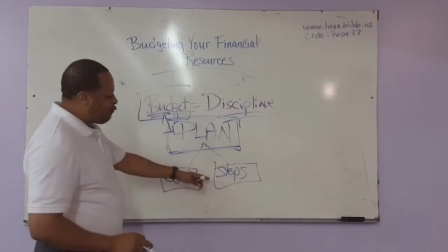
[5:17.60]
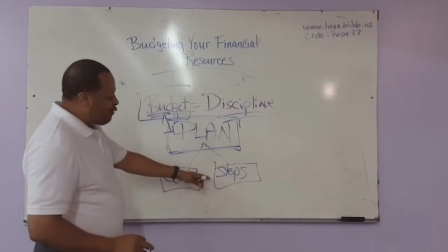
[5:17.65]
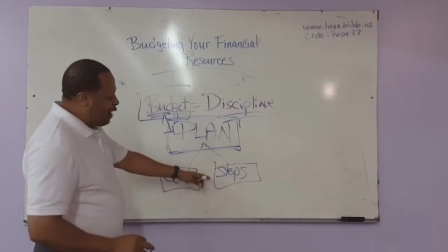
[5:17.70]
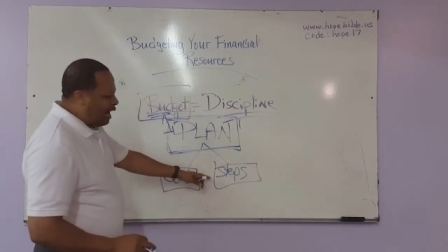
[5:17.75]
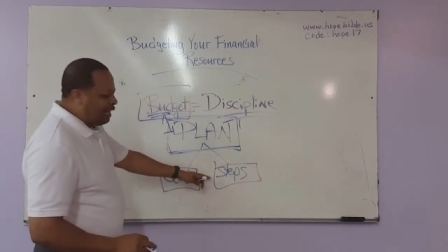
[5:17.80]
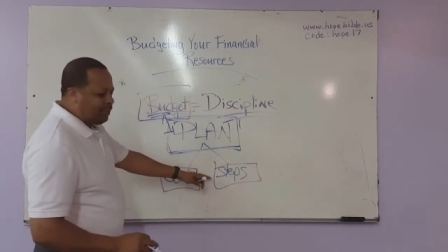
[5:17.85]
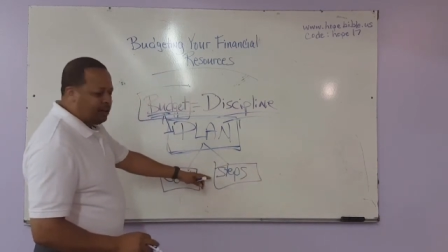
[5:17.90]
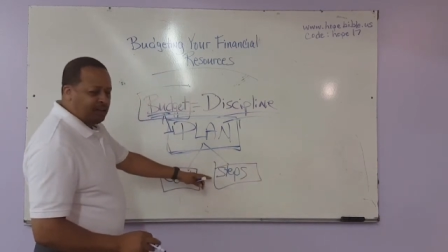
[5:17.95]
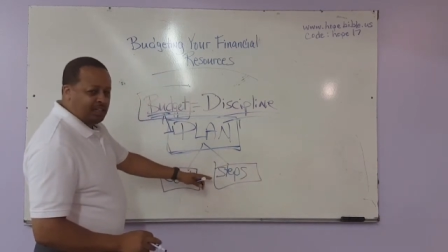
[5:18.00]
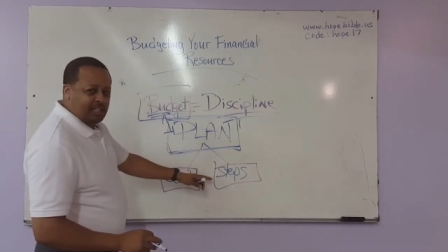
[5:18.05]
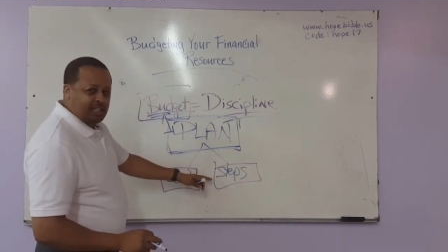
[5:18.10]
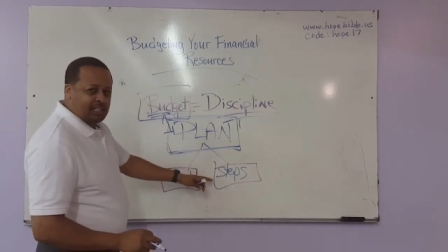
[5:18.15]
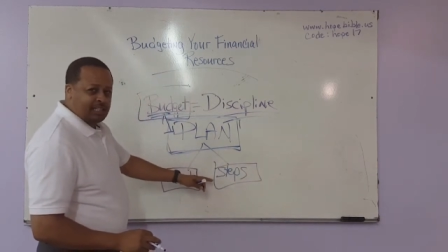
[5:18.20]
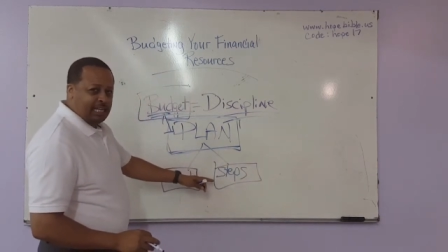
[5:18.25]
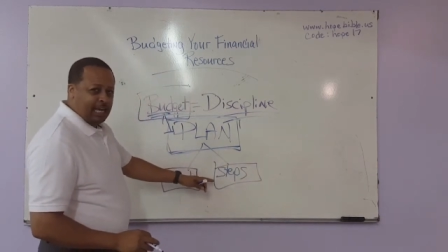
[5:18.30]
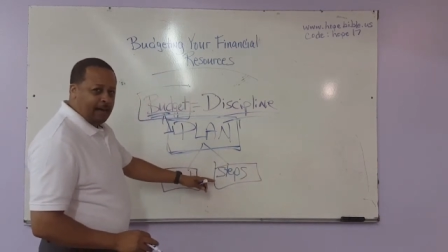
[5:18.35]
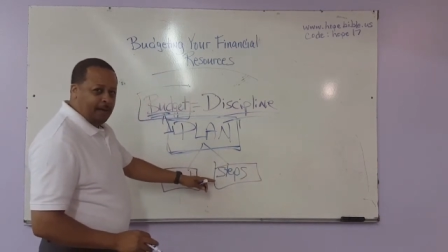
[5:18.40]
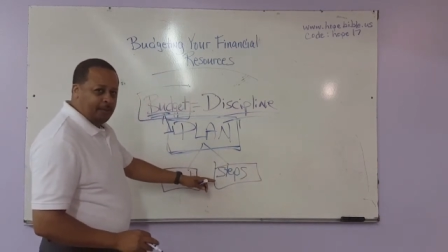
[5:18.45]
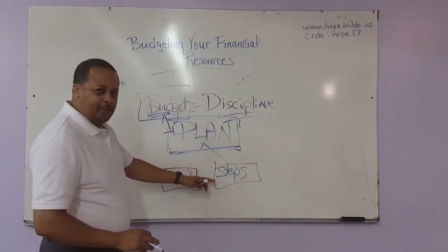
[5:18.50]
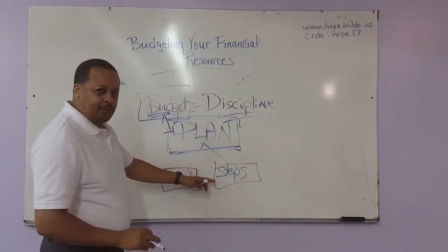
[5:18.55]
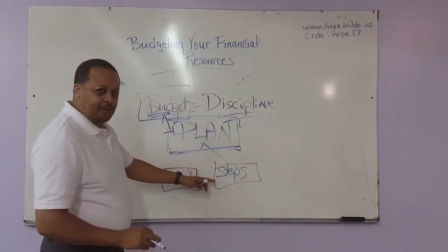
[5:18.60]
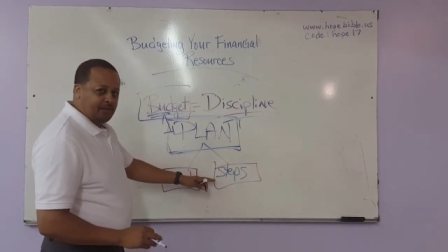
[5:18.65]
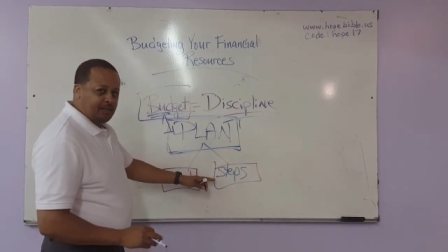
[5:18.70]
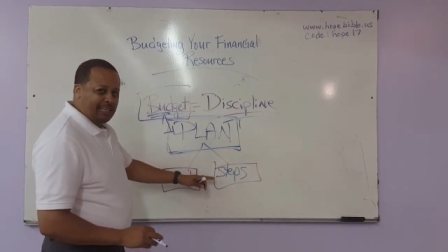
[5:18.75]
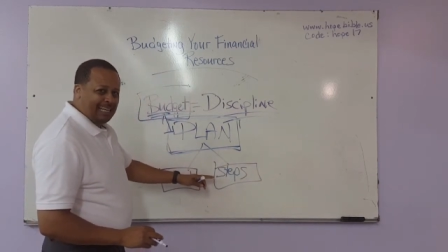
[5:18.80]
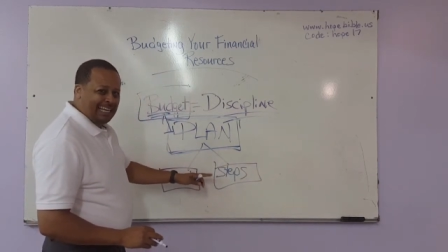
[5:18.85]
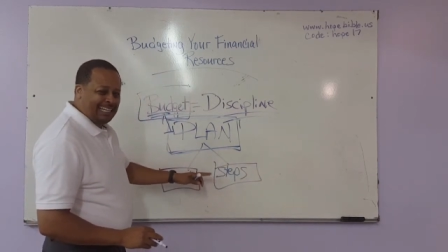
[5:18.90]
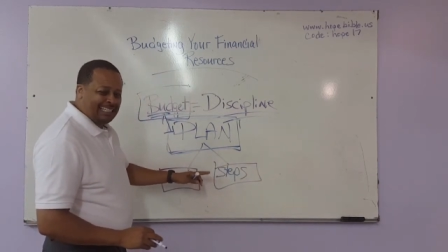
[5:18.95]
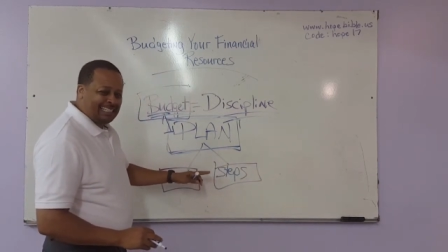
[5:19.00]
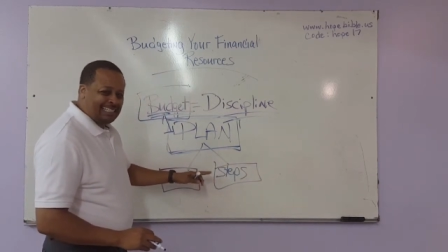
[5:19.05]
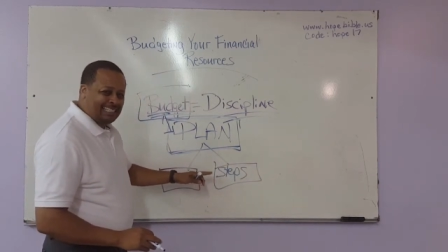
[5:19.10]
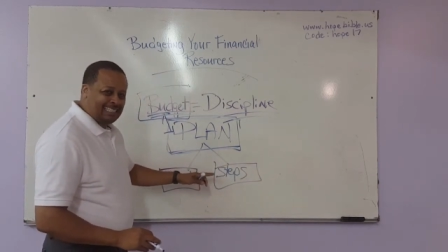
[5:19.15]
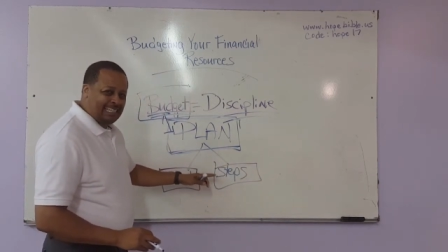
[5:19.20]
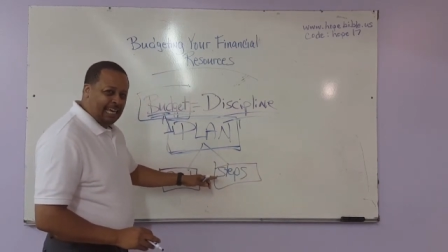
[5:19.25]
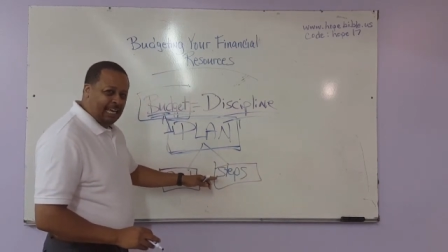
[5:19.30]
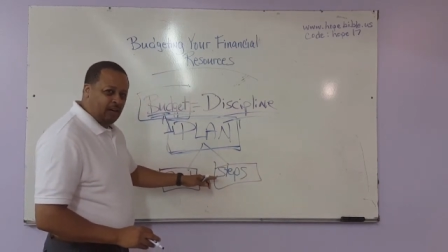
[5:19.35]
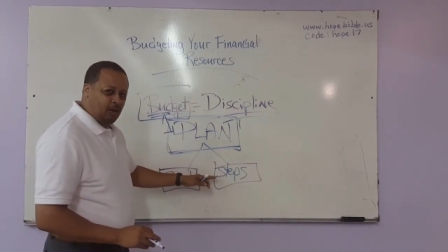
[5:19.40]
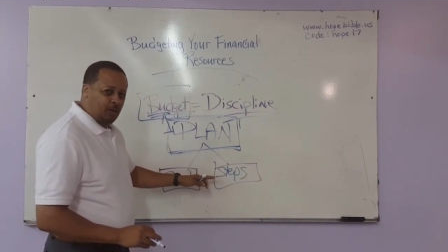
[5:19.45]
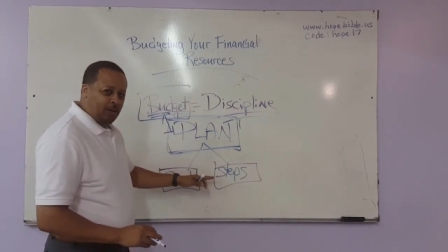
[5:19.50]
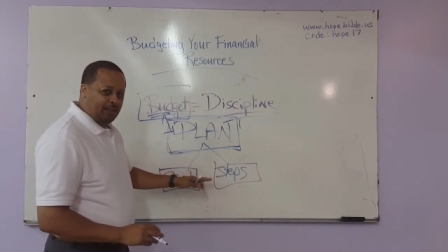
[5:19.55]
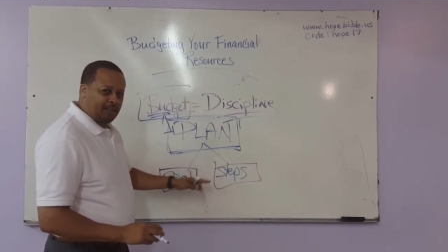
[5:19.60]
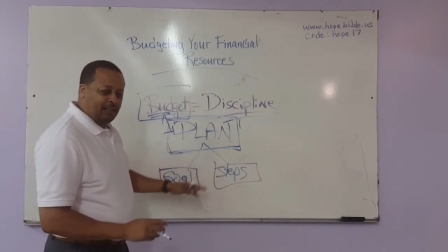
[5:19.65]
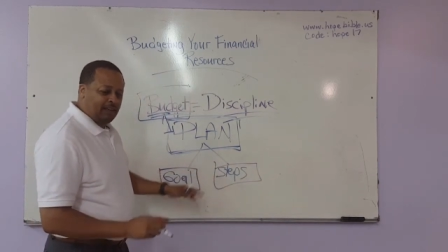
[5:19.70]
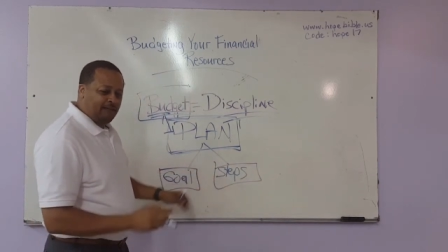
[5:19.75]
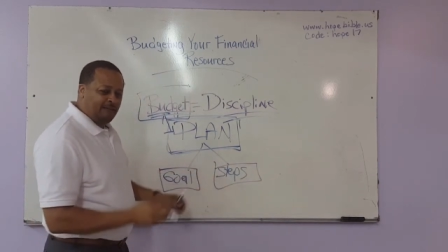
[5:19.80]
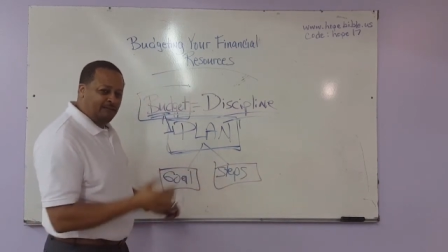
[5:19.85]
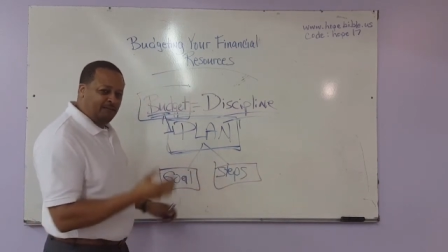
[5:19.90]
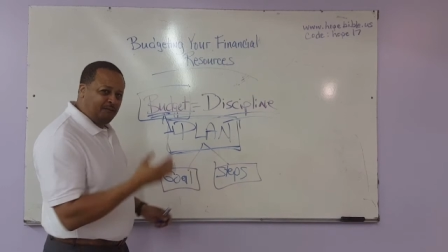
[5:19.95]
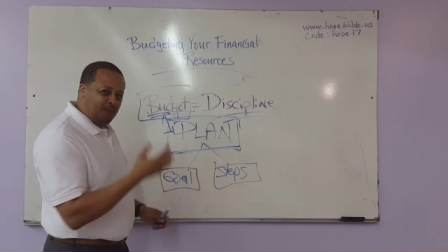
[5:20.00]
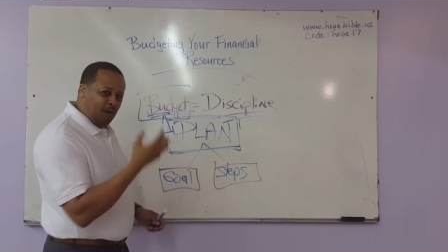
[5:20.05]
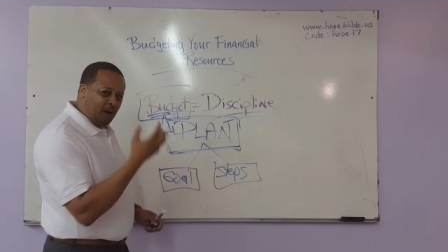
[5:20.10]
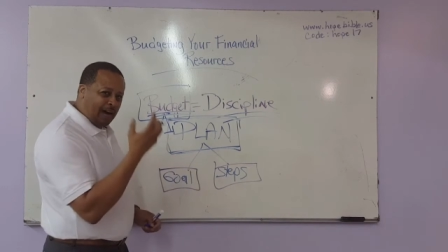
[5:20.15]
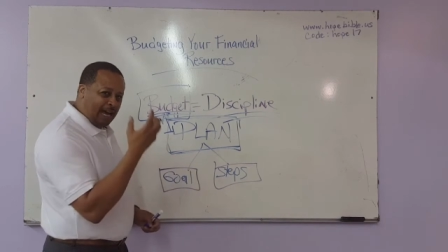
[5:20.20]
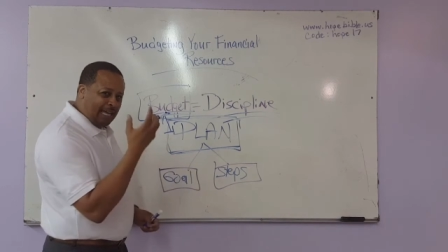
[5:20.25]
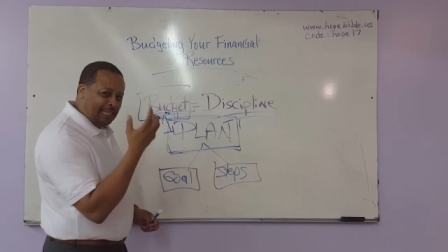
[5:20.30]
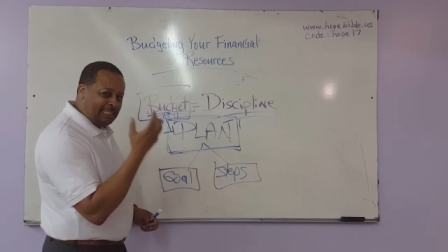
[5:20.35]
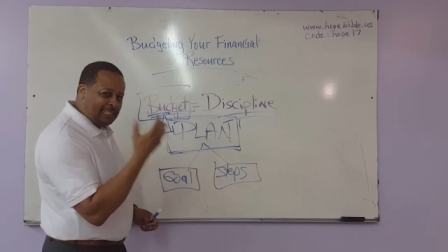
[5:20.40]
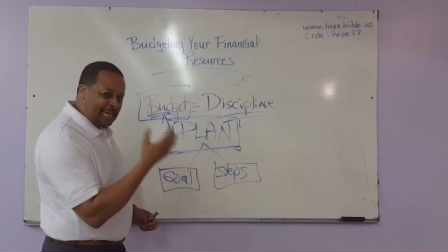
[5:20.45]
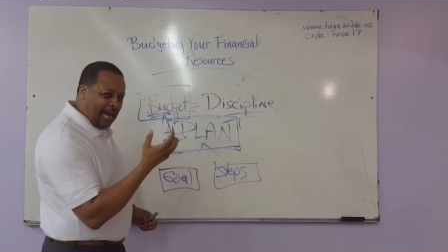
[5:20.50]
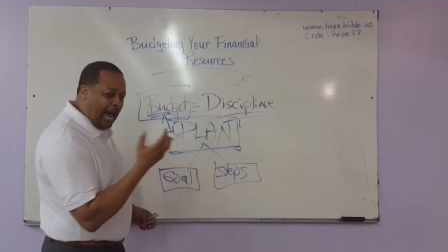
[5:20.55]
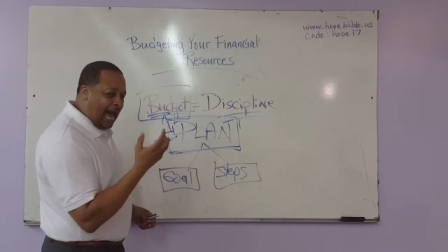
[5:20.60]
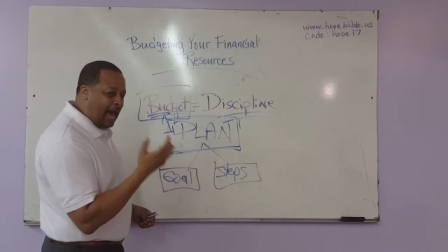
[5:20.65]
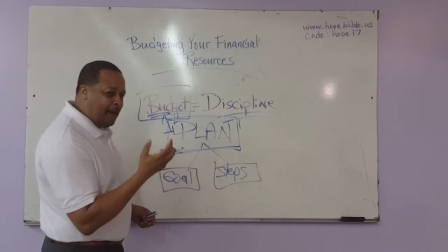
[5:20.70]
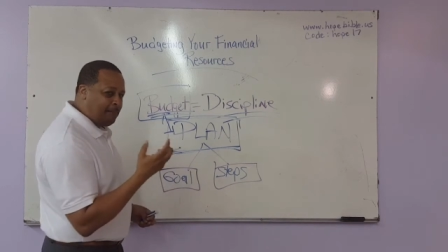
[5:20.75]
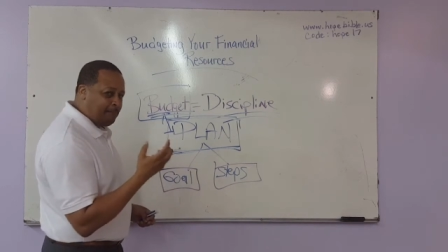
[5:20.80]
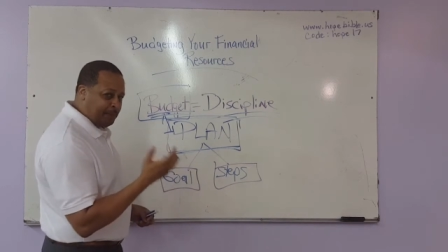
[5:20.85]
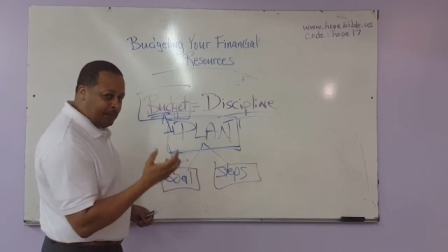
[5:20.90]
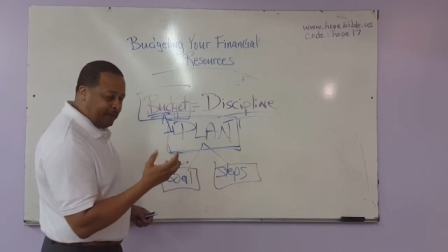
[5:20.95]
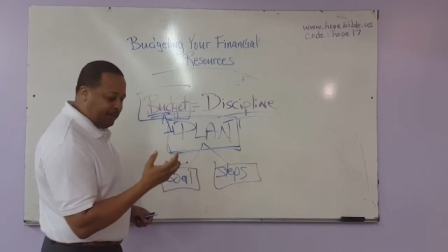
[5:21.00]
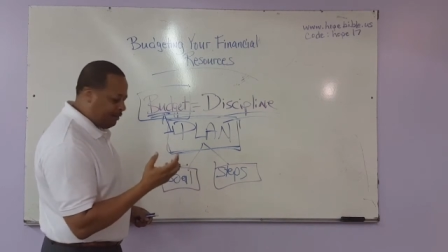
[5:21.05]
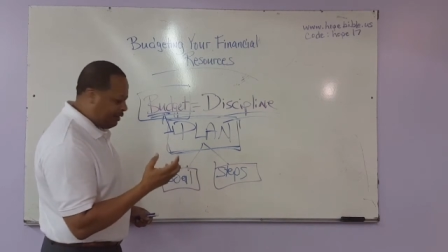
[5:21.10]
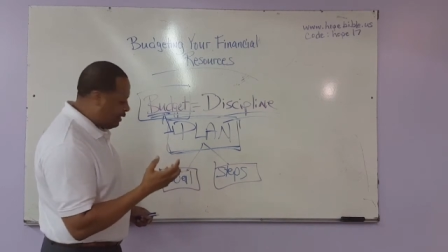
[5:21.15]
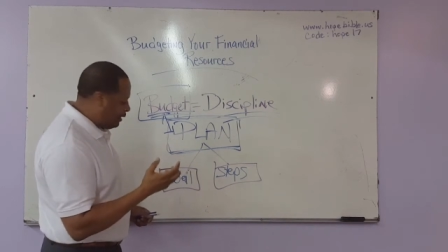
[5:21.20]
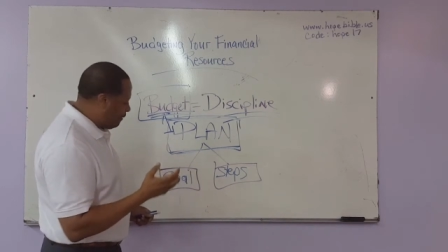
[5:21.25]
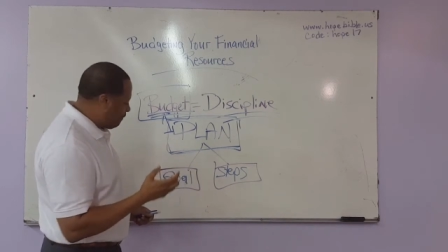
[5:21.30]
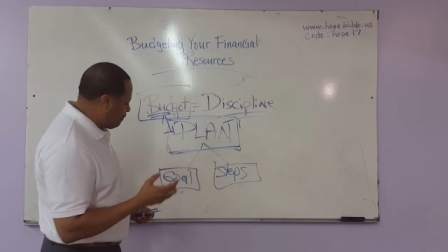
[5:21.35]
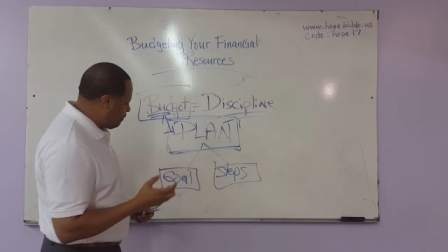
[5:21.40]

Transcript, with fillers: follow the steps, and stick with it for a time period.